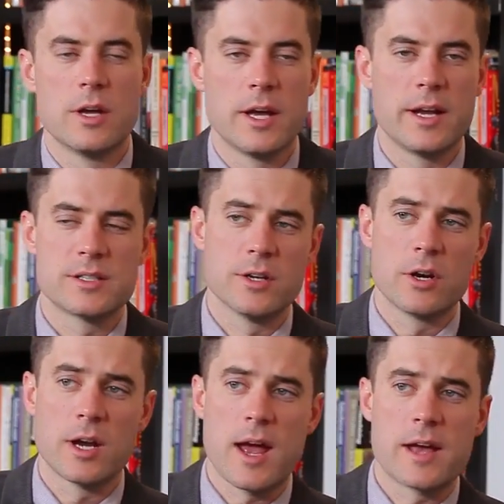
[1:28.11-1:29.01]
headaches. They're
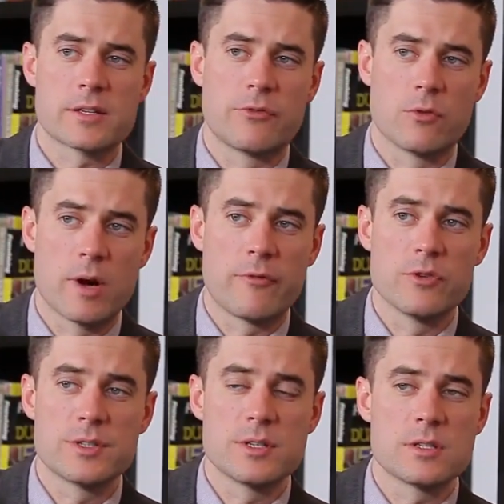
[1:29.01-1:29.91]
going to ask for
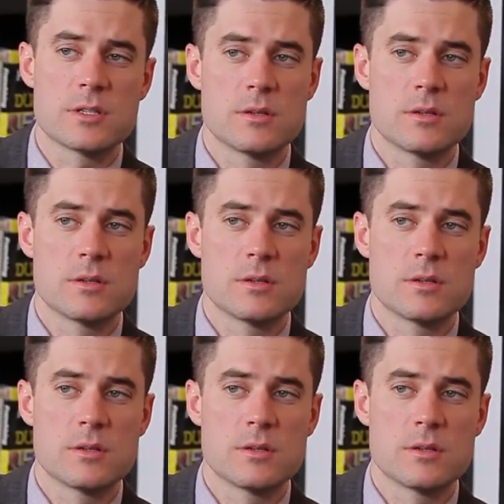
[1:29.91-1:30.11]
references